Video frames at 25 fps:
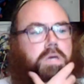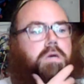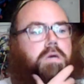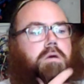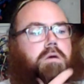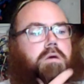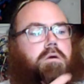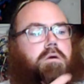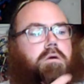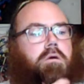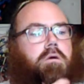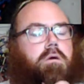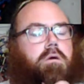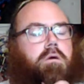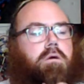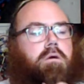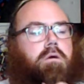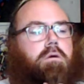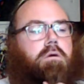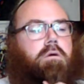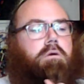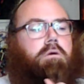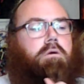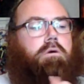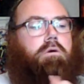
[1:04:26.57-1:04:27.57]
It's almost
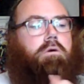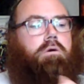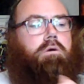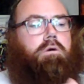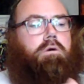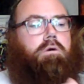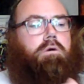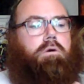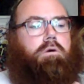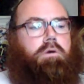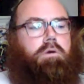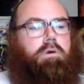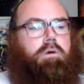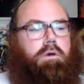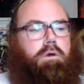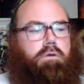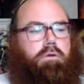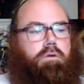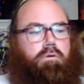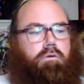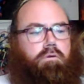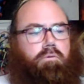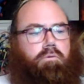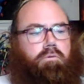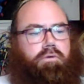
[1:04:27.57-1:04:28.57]
like there's a hidden cult
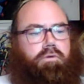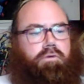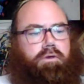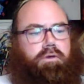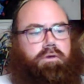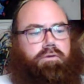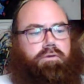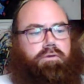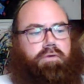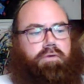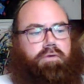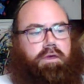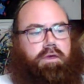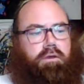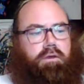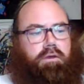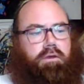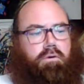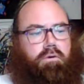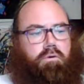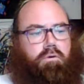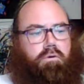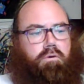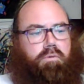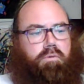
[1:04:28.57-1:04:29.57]
behind the scenes that is
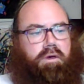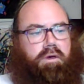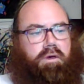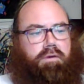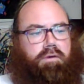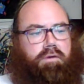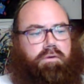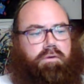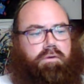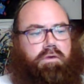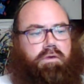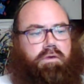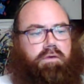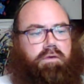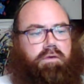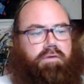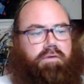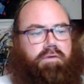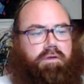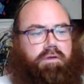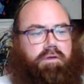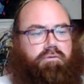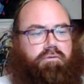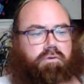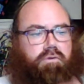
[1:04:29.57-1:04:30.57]
really in power
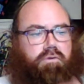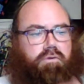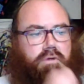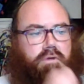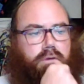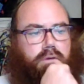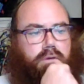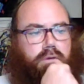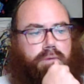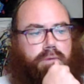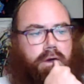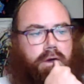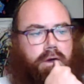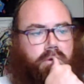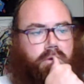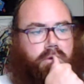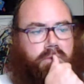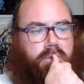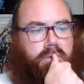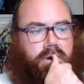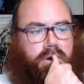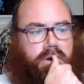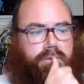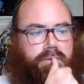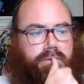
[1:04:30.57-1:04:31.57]
manipulating things.
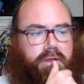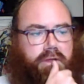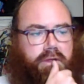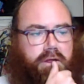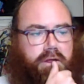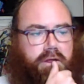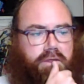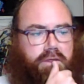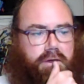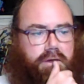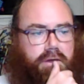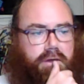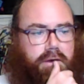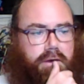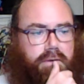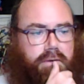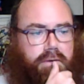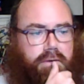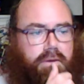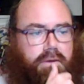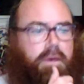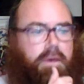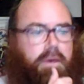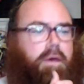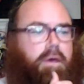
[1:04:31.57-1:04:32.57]
And then there
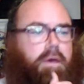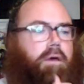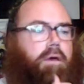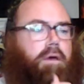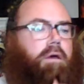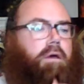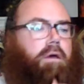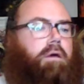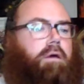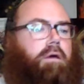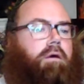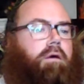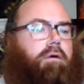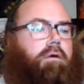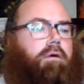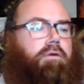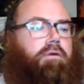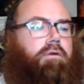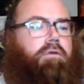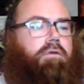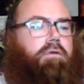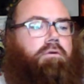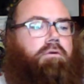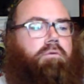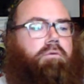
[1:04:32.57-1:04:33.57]
was an entire
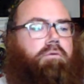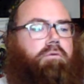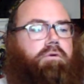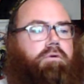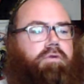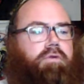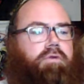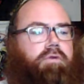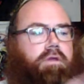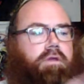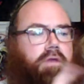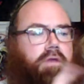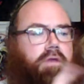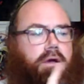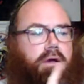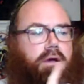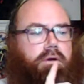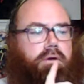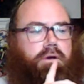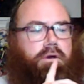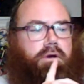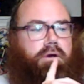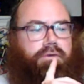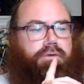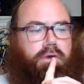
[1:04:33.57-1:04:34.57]
dossier compiled by a
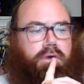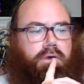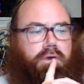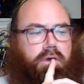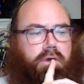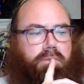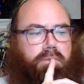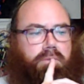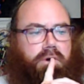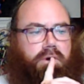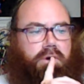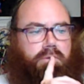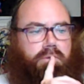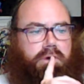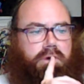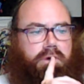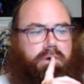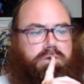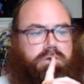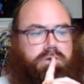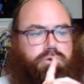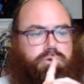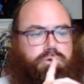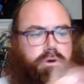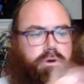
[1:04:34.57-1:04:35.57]
joint effort of all top
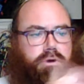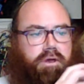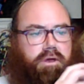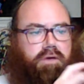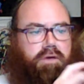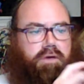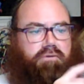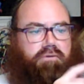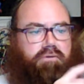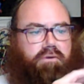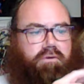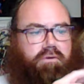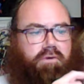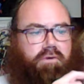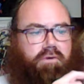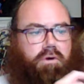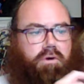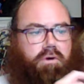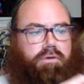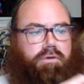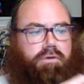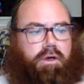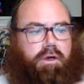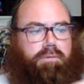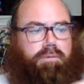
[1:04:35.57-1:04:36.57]
intelligence
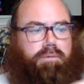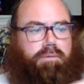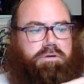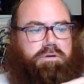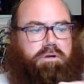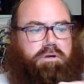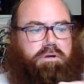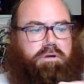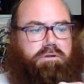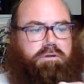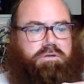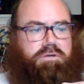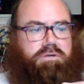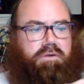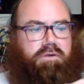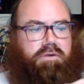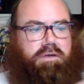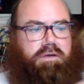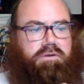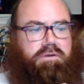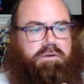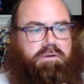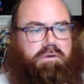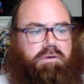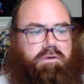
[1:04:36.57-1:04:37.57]
agencies around the world
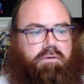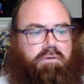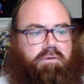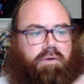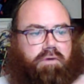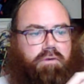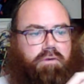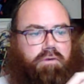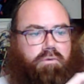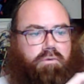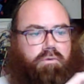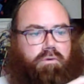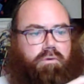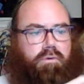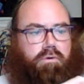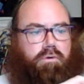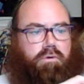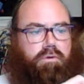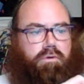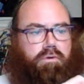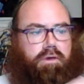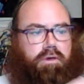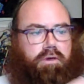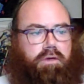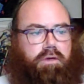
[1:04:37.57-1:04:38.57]
and repeated ad
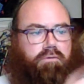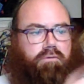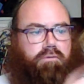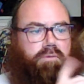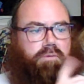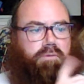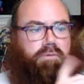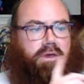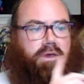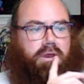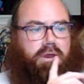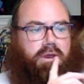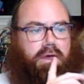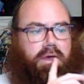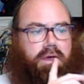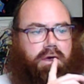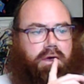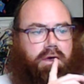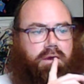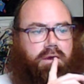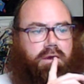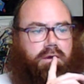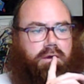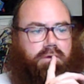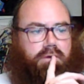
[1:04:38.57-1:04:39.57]
nauseum to the
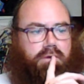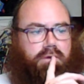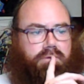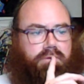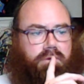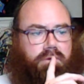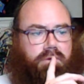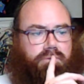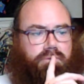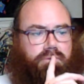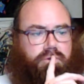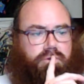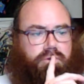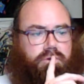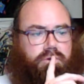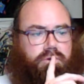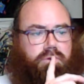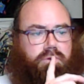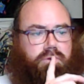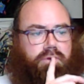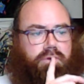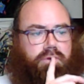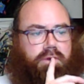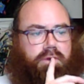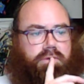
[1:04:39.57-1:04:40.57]

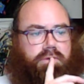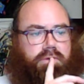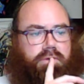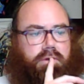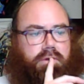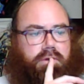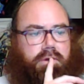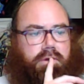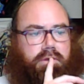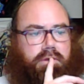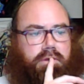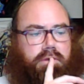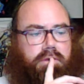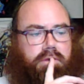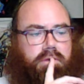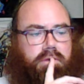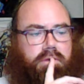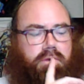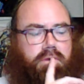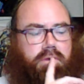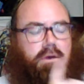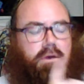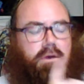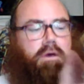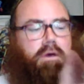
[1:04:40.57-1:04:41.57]
2016
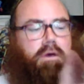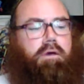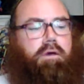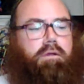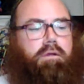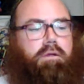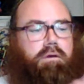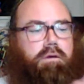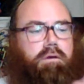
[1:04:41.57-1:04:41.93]
election.